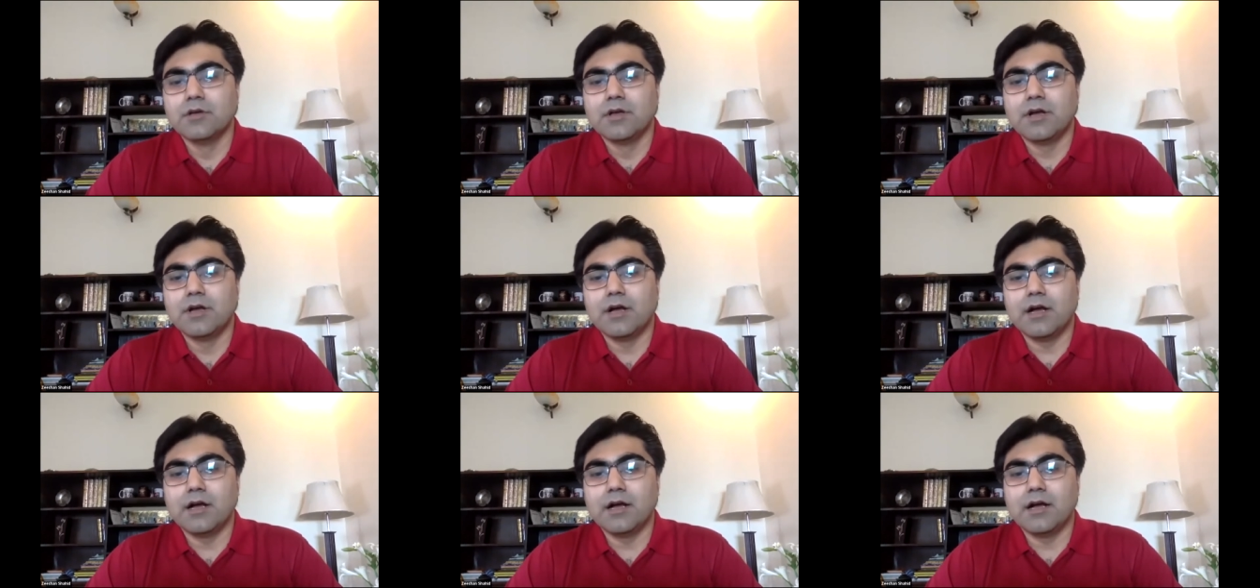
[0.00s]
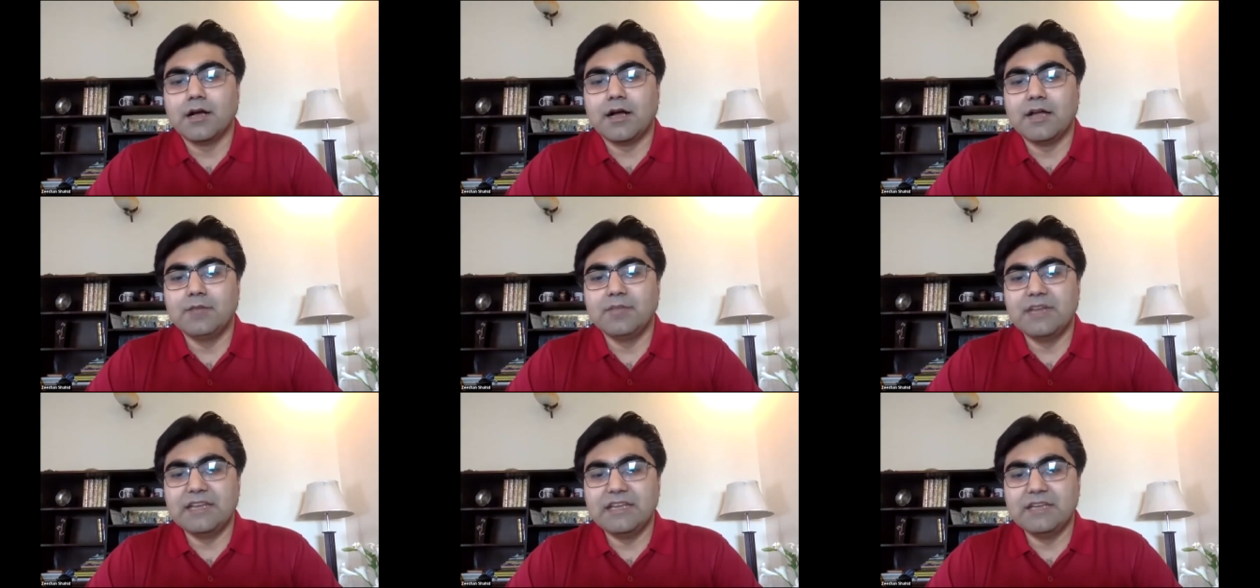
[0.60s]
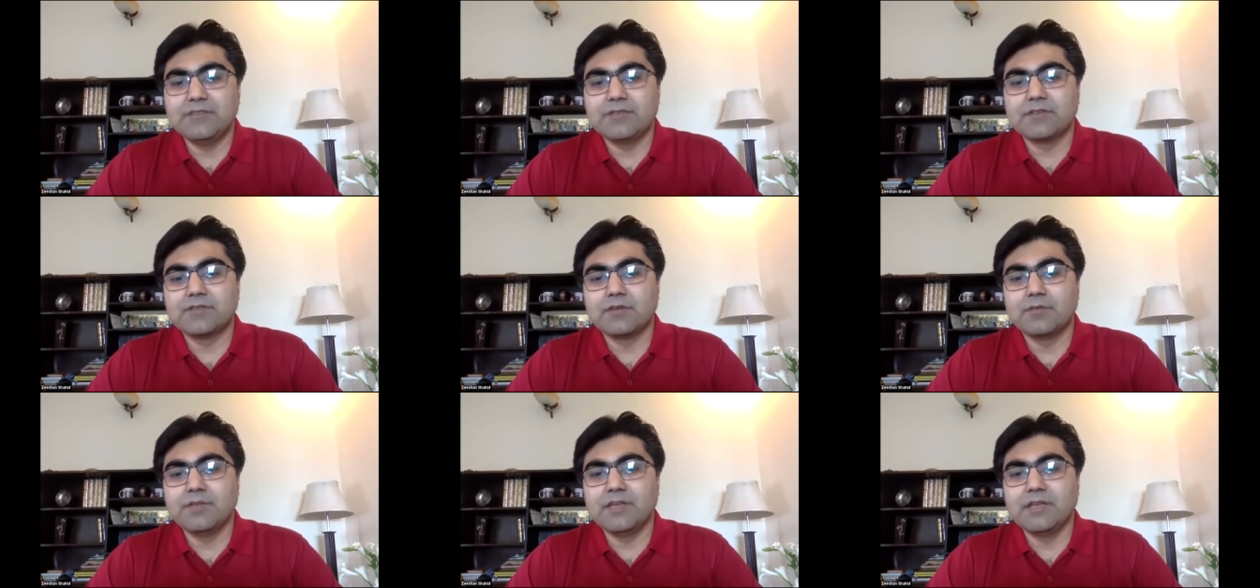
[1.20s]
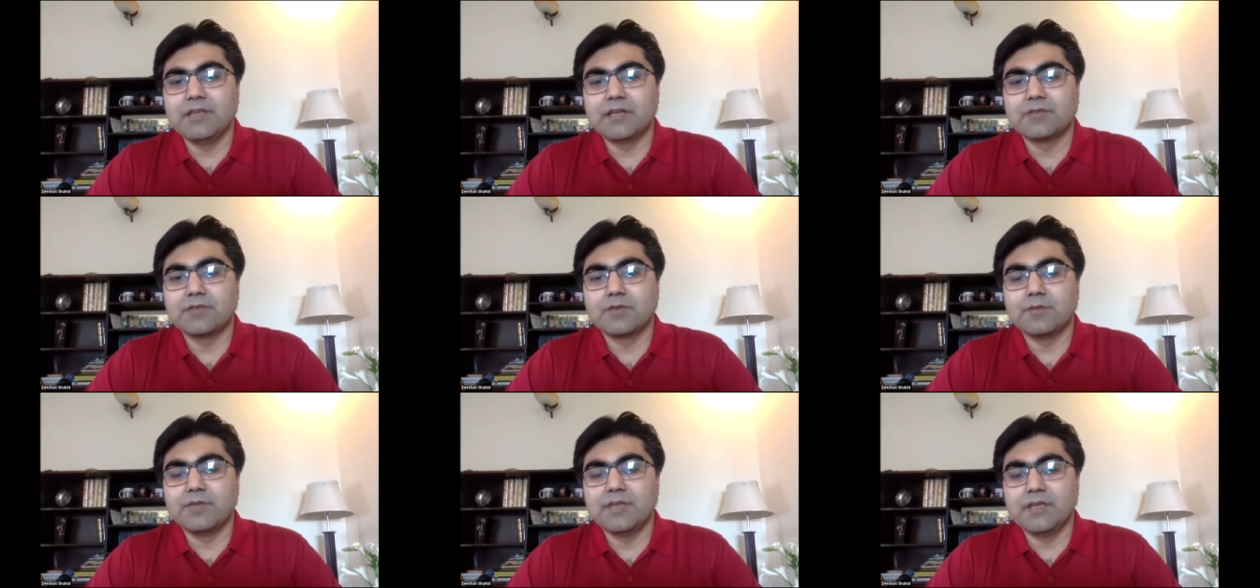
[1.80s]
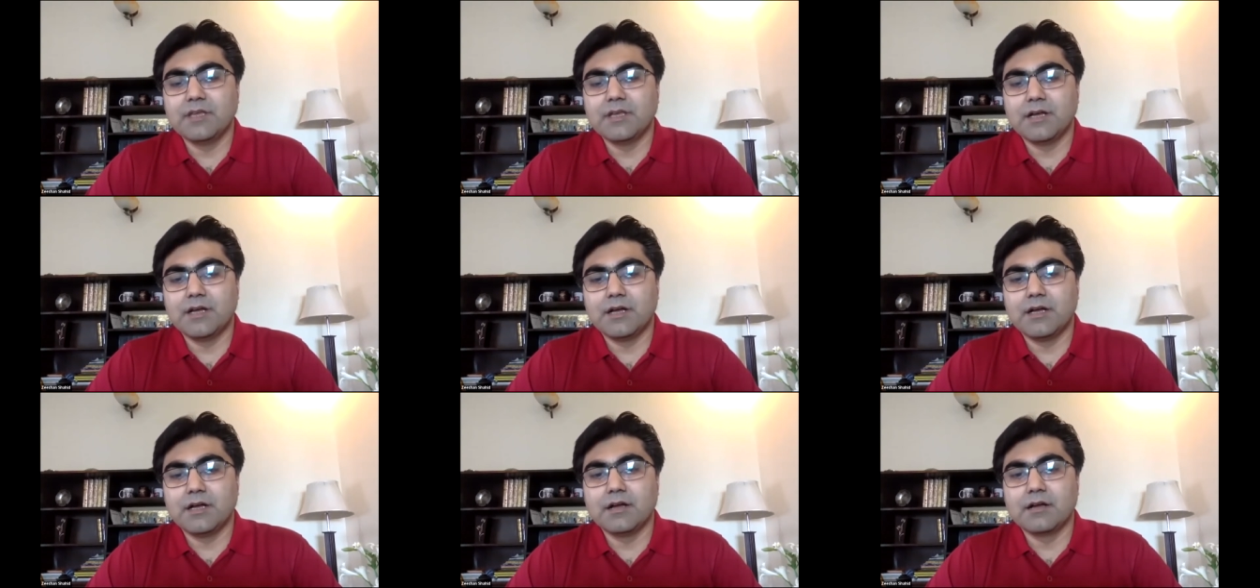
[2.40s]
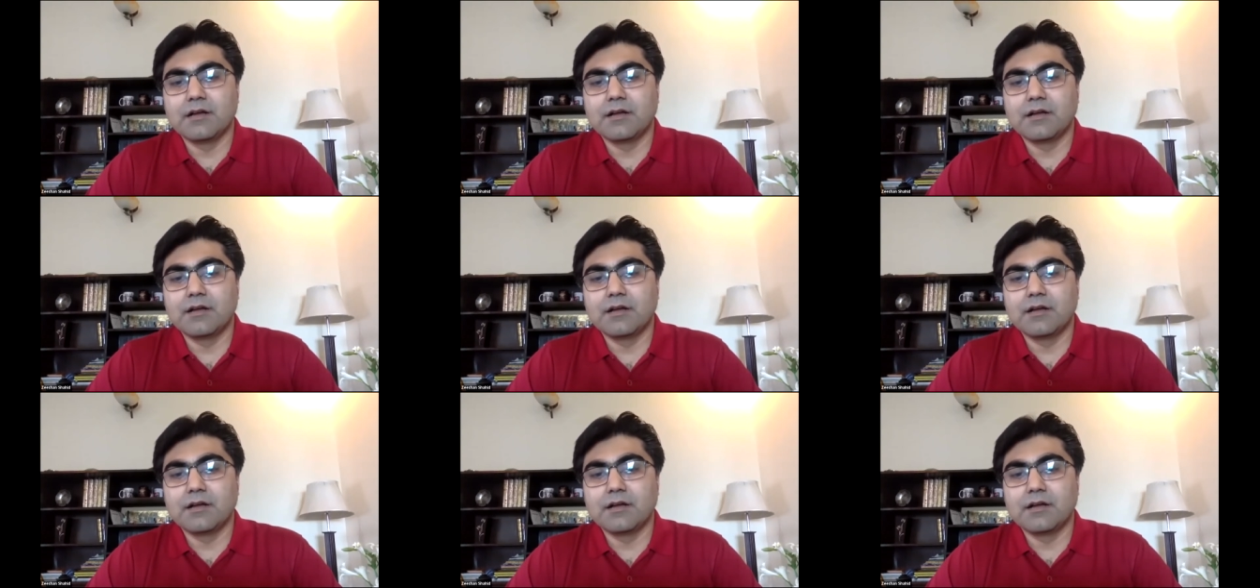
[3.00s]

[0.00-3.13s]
uh, I believe it will be it will be uh,